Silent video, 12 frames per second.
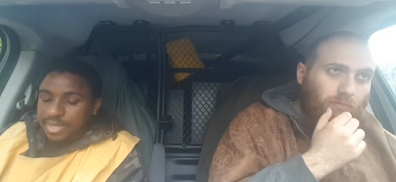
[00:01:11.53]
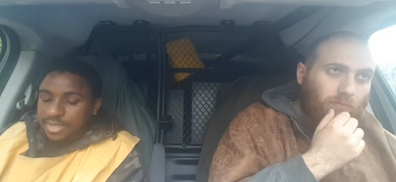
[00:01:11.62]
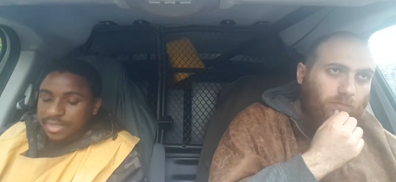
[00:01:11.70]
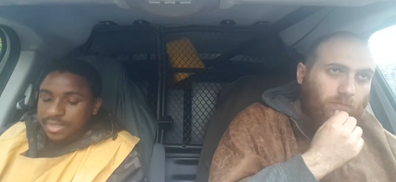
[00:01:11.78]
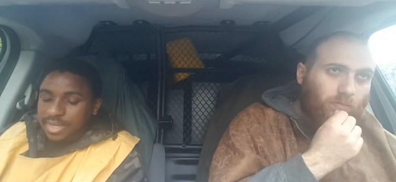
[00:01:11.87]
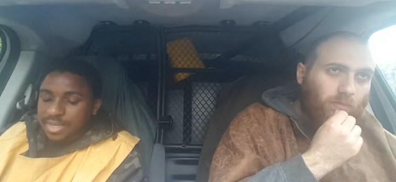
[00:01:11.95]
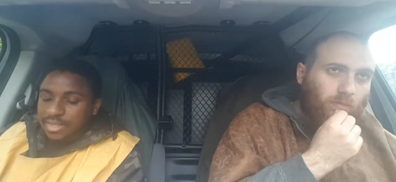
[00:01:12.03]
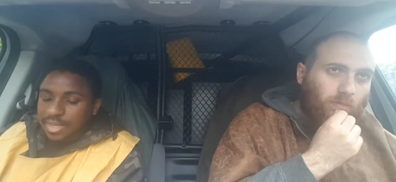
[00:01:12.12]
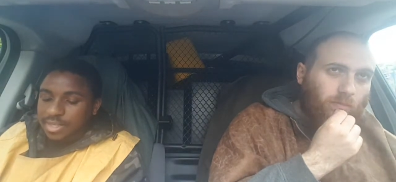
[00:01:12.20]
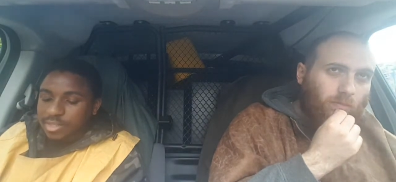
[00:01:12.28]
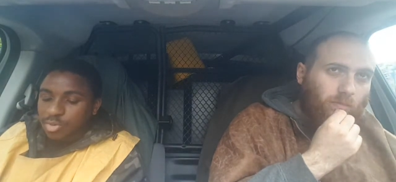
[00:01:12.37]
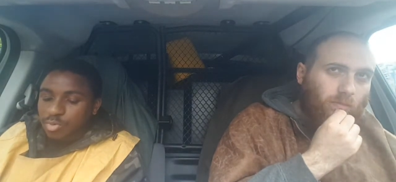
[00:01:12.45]
Speaker 1: taking heed
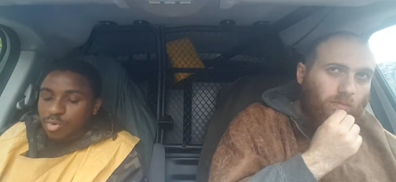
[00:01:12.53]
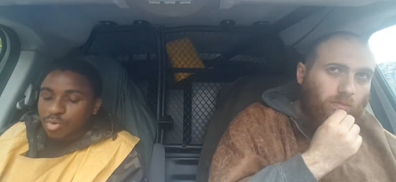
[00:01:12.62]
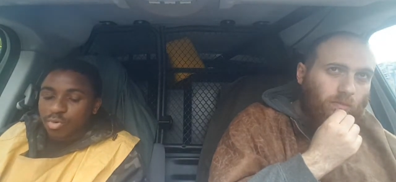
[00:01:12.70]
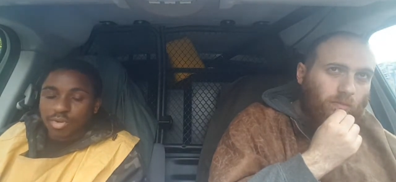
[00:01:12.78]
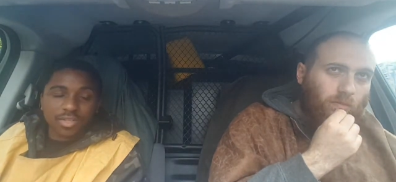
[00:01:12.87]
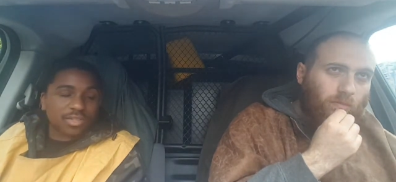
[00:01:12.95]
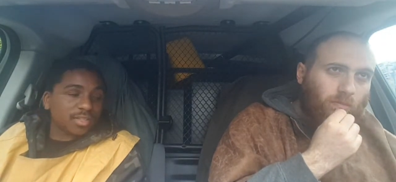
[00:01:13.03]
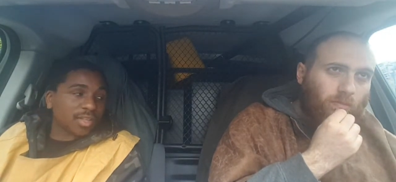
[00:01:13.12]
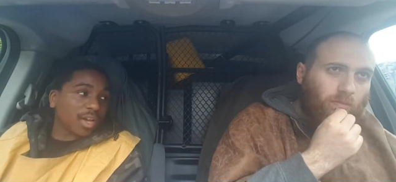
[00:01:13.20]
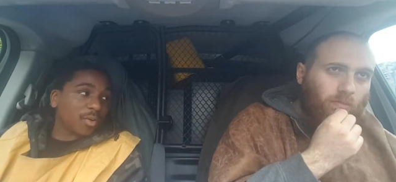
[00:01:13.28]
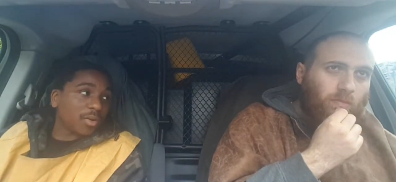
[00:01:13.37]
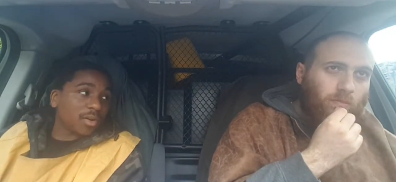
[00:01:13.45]
thereto according to
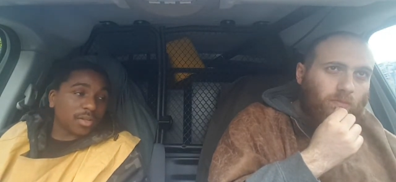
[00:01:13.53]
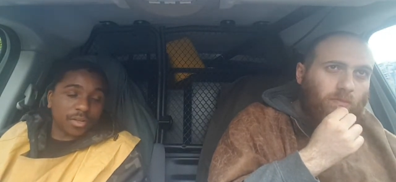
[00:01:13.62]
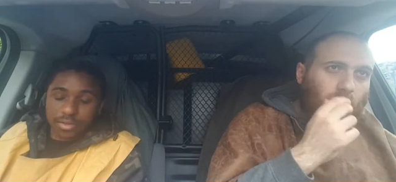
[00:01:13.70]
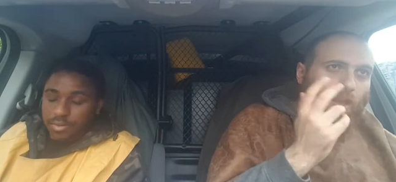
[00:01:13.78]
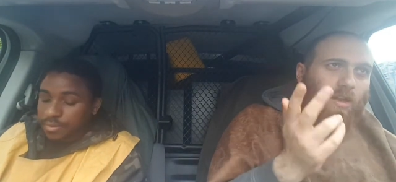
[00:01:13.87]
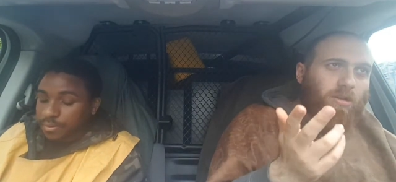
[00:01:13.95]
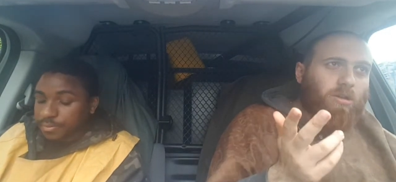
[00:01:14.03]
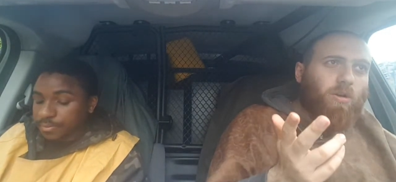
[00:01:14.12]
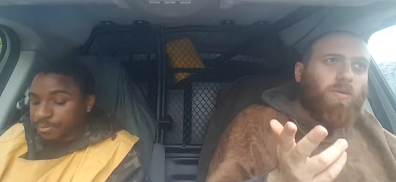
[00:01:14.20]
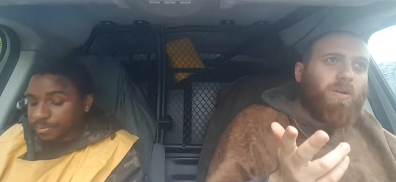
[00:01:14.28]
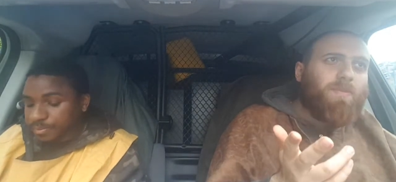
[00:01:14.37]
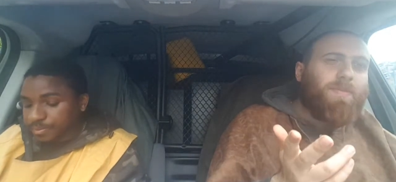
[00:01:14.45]
thy word.
Speaker 2: Yeah,
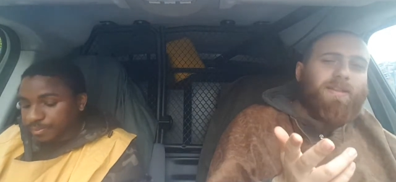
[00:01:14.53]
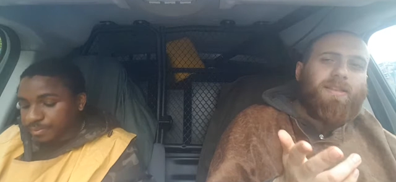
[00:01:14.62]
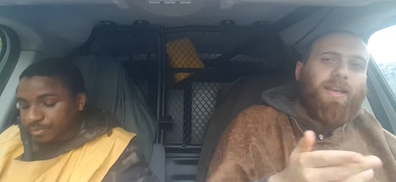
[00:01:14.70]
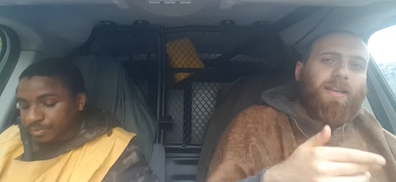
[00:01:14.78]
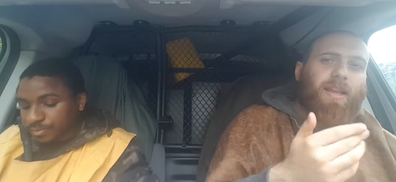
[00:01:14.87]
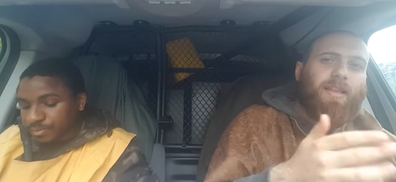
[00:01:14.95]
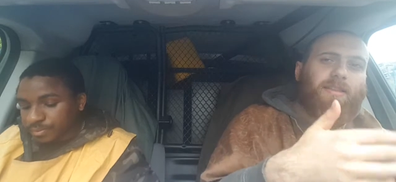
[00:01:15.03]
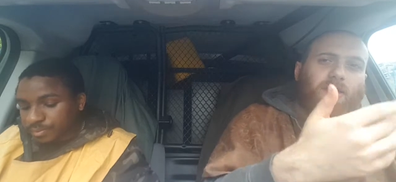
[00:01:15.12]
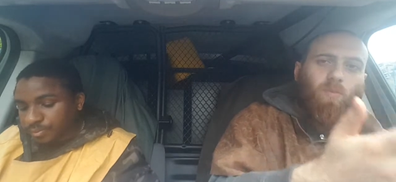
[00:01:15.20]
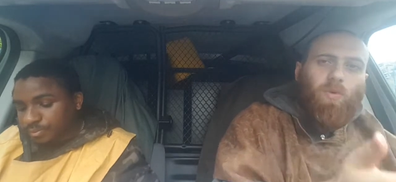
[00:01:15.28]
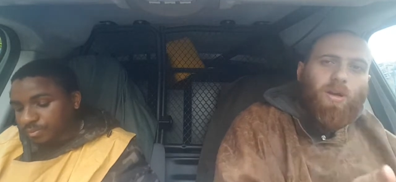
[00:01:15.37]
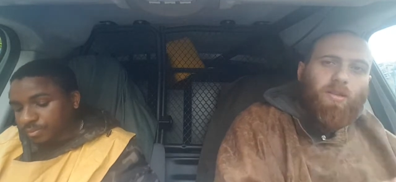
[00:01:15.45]
so it's by taking heed to the
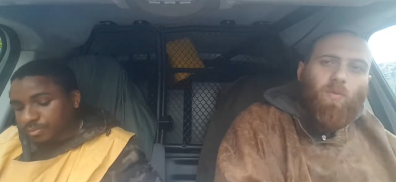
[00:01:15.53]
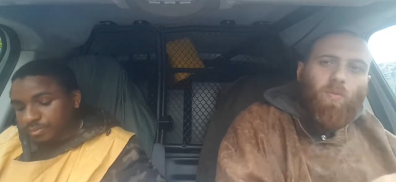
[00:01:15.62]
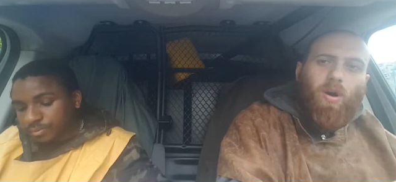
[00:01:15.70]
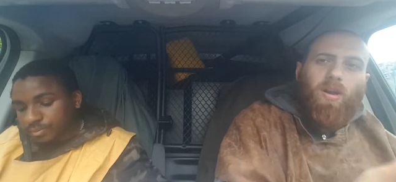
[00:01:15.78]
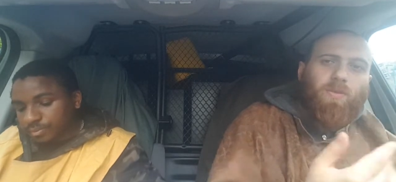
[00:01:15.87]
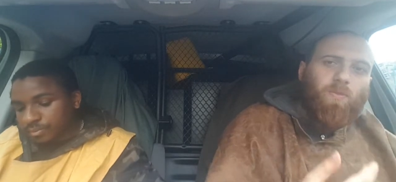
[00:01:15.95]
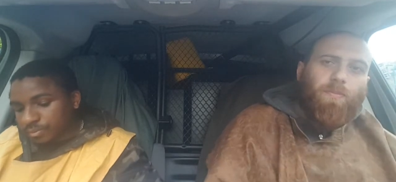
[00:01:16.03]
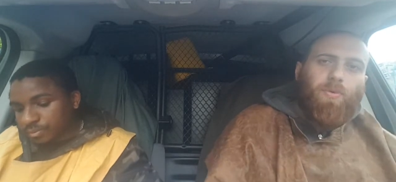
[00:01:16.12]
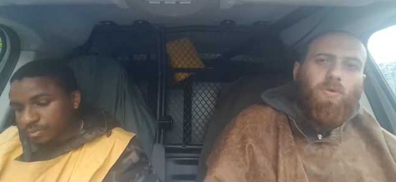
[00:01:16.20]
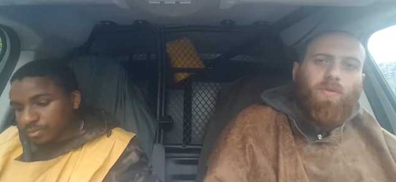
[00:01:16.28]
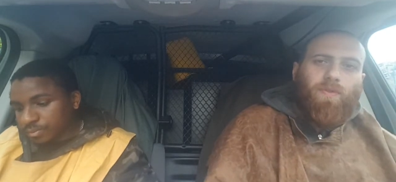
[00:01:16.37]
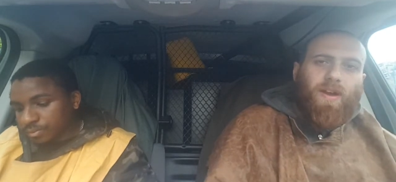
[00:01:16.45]
word. The word is what
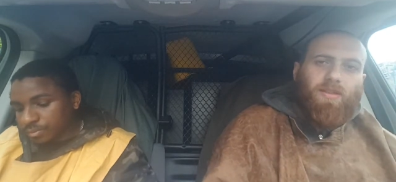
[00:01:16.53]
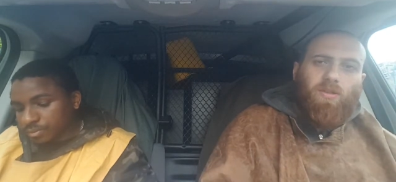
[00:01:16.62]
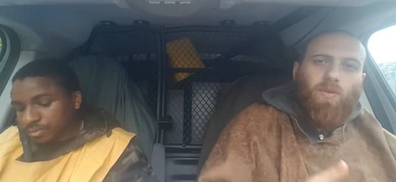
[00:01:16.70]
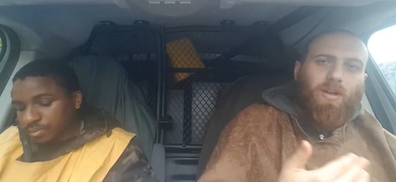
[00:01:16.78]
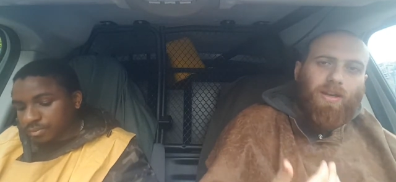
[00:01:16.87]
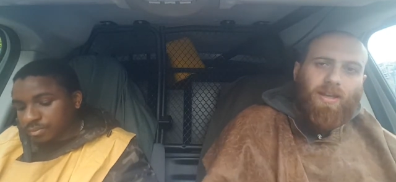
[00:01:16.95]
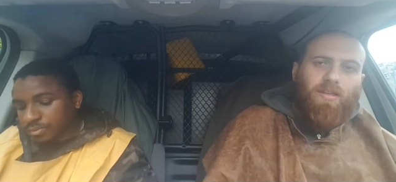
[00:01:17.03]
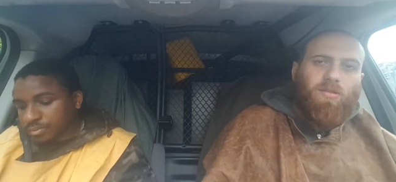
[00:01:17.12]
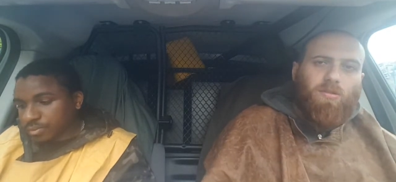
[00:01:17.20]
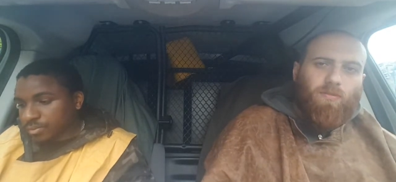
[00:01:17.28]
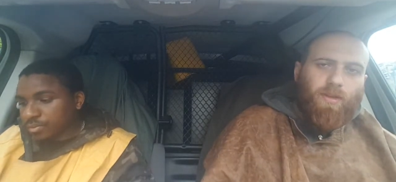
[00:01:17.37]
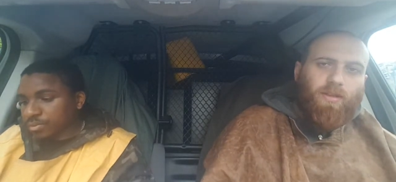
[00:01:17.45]
purifies you, what cleans
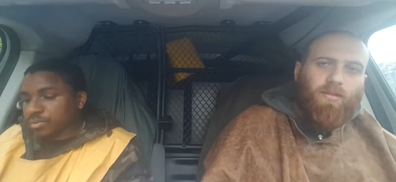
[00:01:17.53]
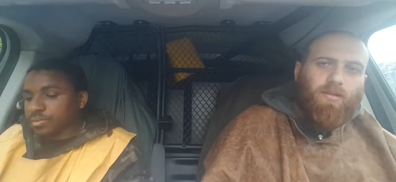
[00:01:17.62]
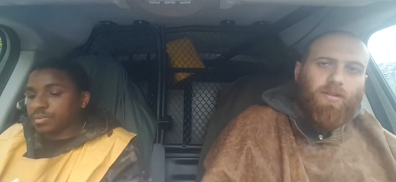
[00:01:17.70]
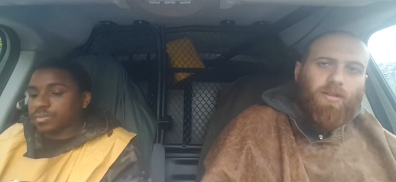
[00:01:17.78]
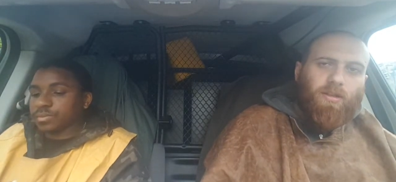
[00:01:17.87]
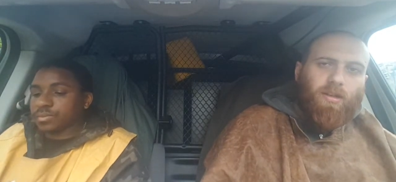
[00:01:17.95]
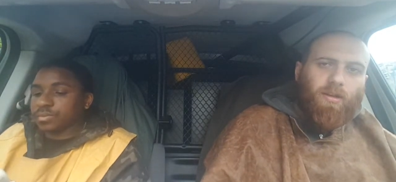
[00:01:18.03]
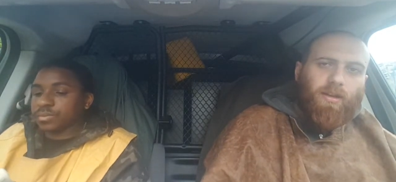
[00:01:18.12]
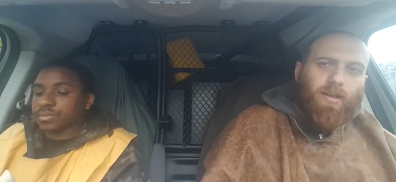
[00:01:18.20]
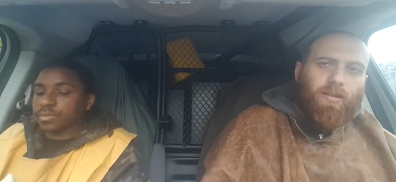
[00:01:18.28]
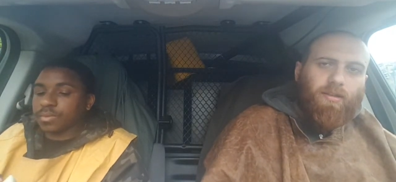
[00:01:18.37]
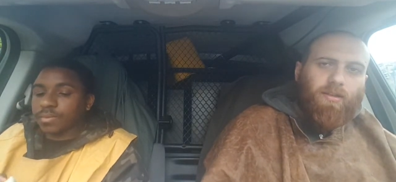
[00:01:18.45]
you, man.
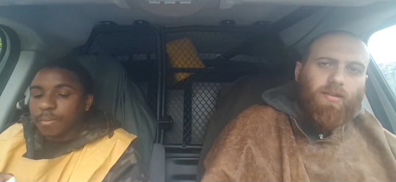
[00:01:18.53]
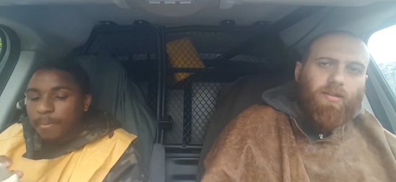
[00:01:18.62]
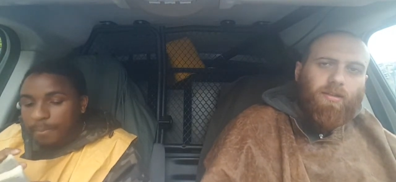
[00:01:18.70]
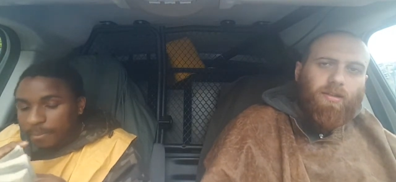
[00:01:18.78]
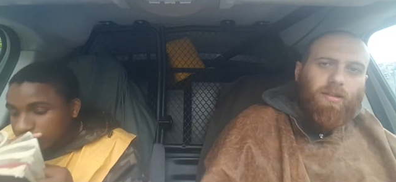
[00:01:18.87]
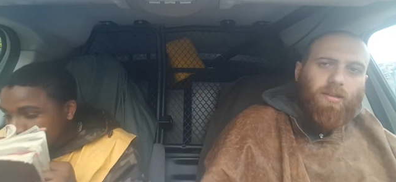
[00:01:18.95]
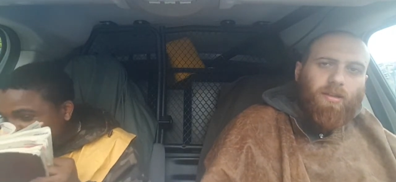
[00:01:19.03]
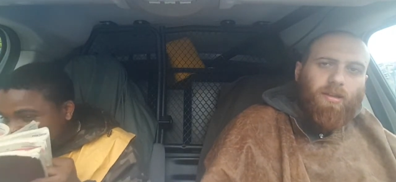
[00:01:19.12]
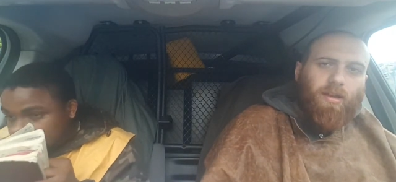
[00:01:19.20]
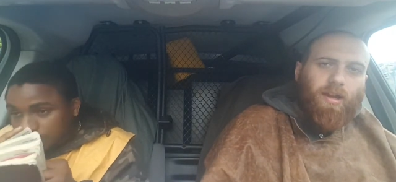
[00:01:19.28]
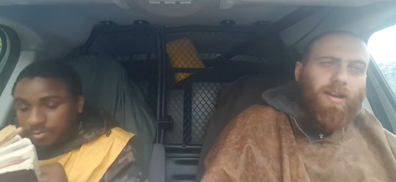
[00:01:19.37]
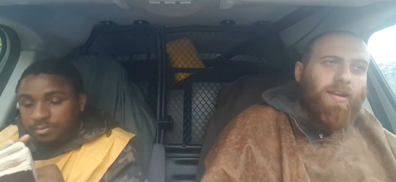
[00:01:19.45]
Okay?
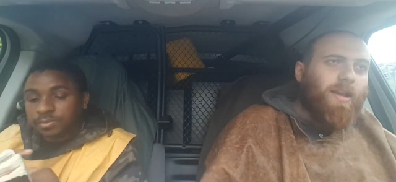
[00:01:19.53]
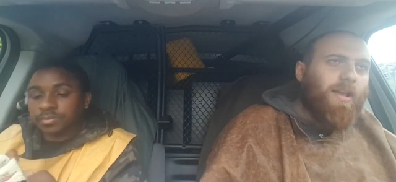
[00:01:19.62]
And